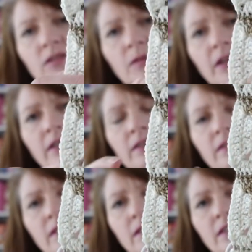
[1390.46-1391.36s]

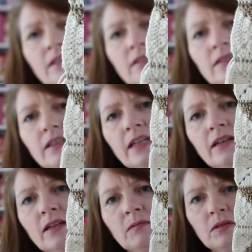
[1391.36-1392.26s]
squares, see
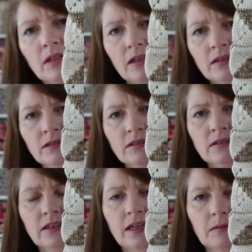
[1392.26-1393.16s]
how that would go,
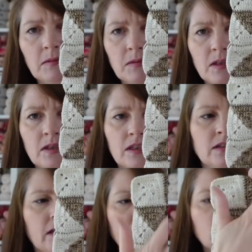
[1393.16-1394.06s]
see how it would look,
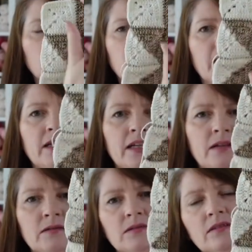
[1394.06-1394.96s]
and sort of plan
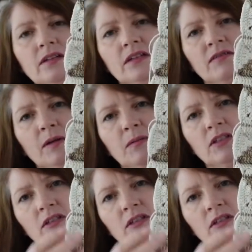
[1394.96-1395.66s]
out kind of how much